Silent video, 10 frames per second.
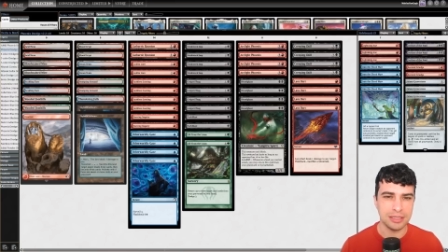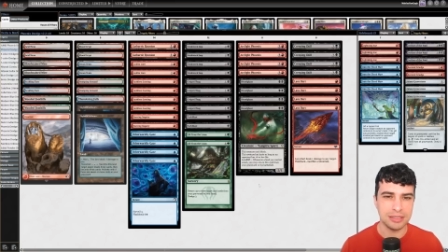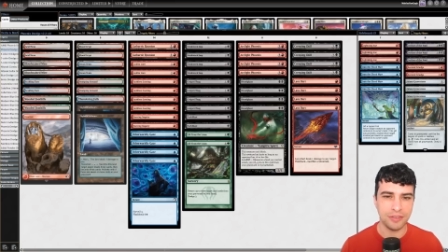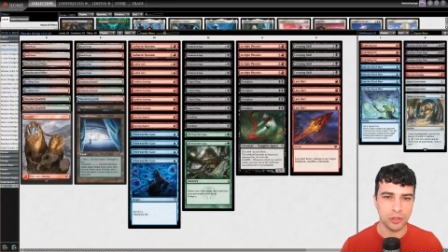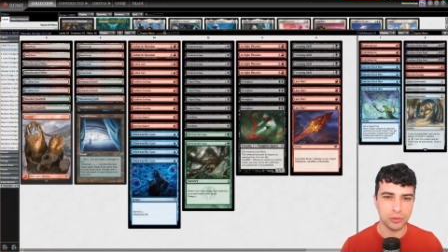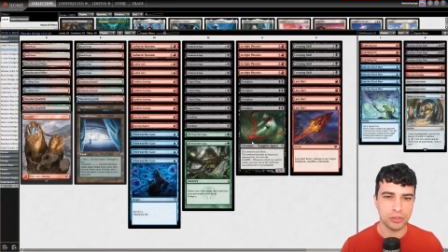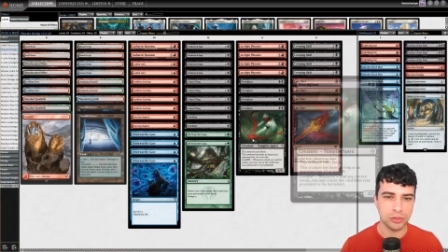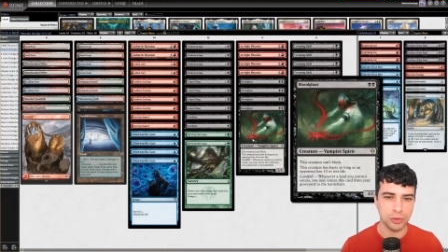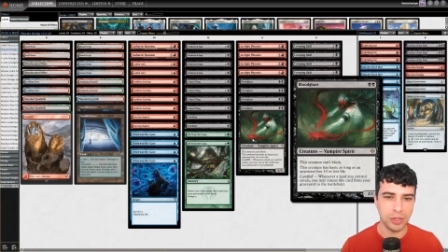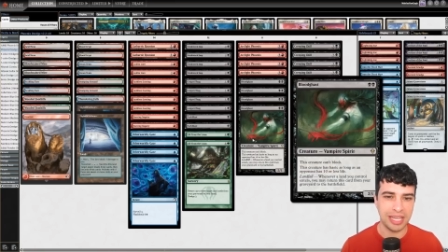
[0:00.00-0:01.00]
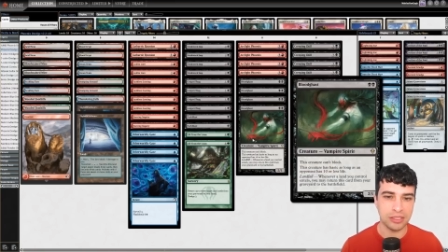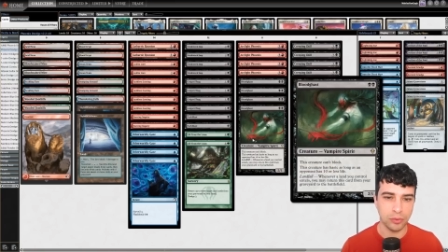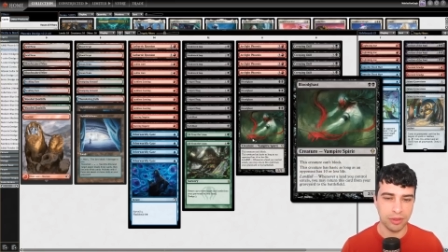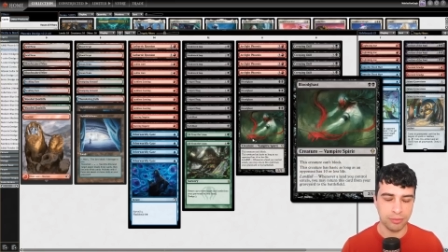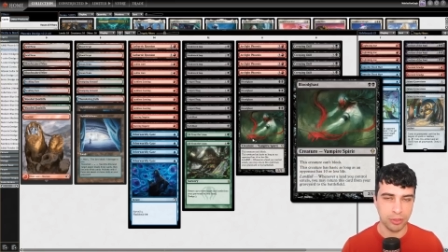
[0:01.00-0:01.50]
difficult to
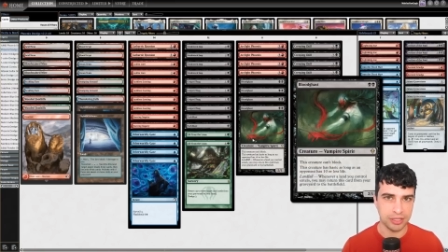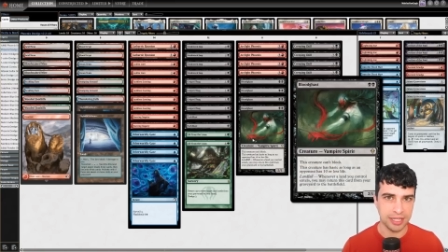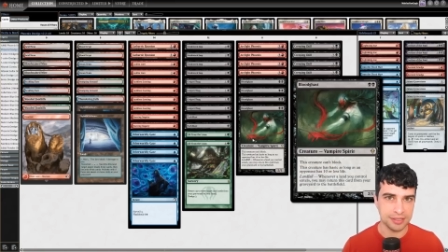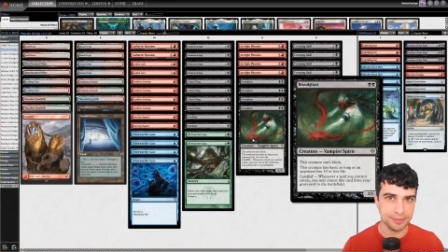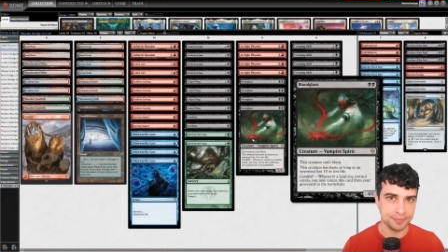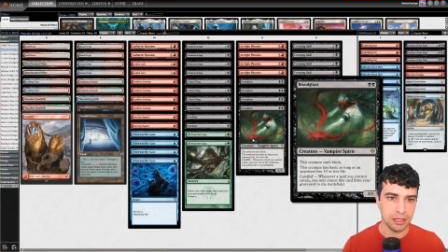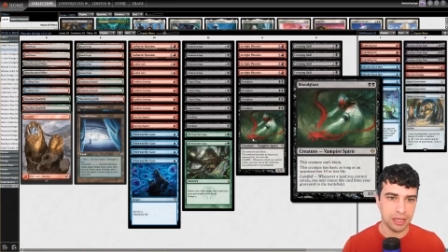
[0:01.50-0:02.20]
hit with Bloodghast.